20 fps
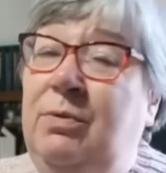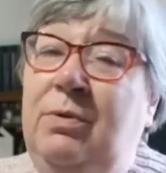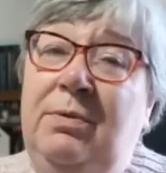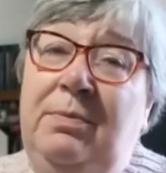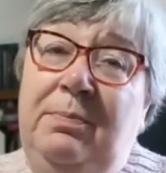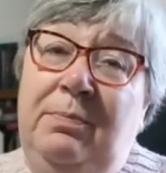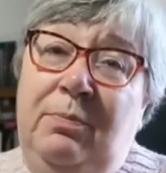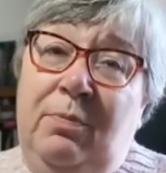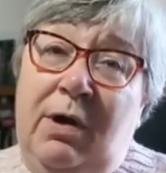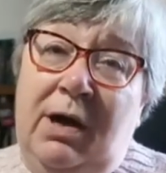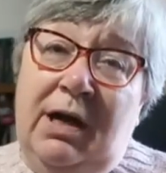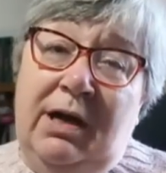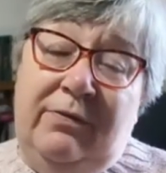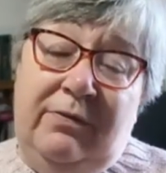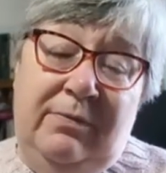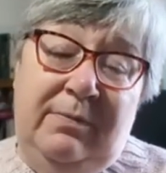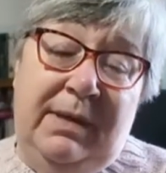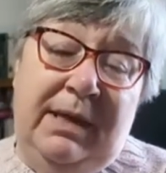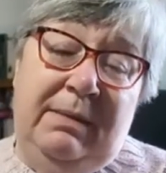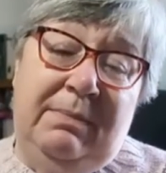will work
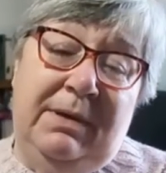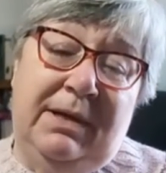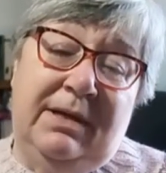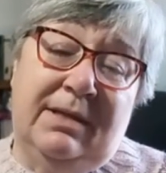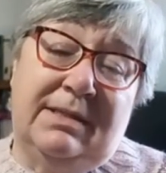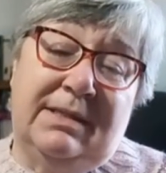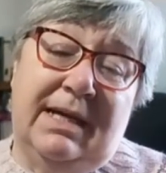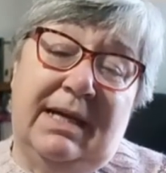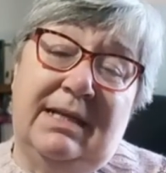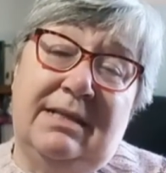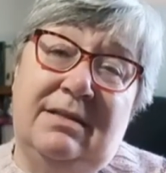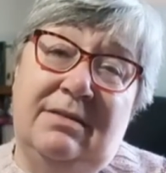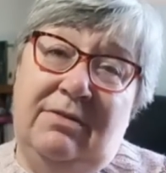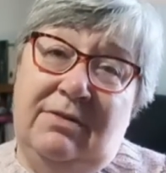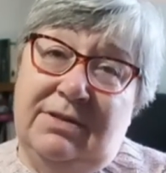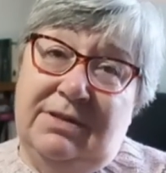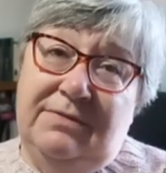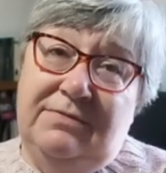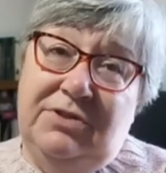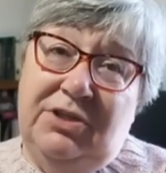for me because it has
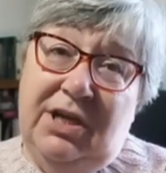lots of